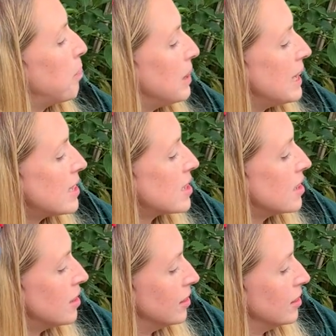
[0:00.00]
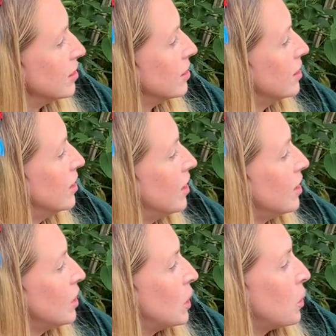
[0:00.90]
Beetle.
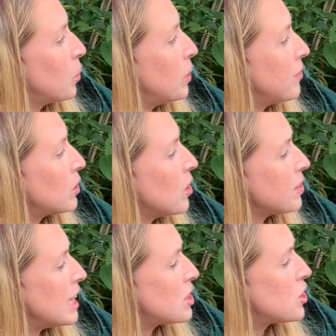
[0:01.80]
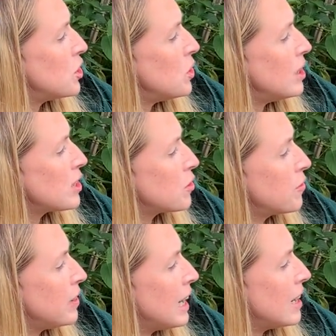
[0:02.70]
We've got these two little
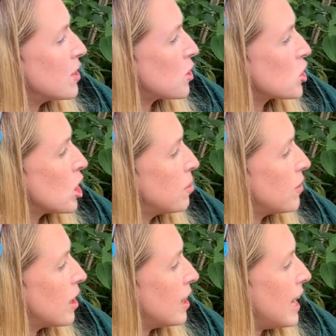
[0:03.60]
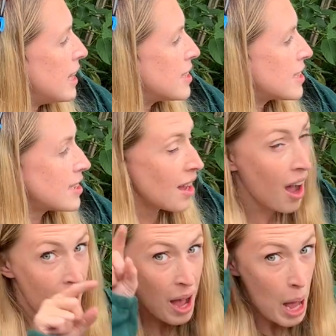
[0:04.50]
feelers on top of our heads,
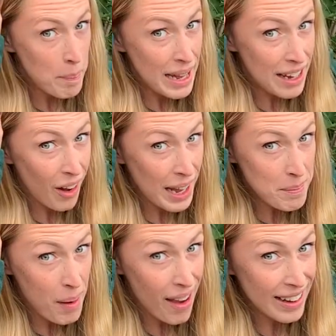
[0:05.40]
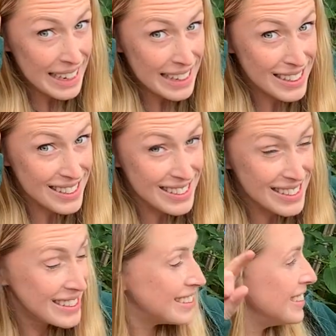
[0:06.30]
a bit like mine,
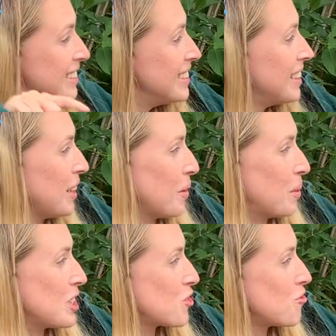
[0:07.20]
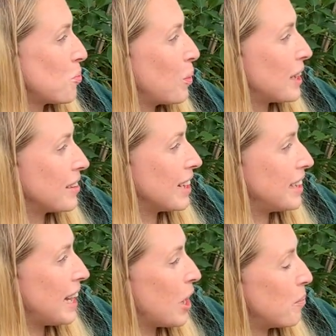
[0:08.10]
which wiggle
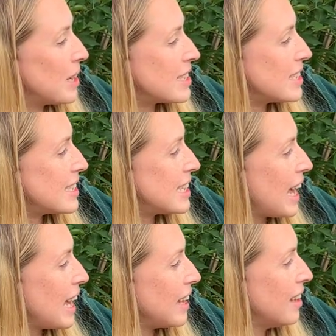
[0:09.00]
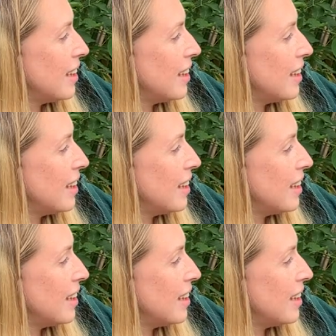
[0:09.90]
and help us to see,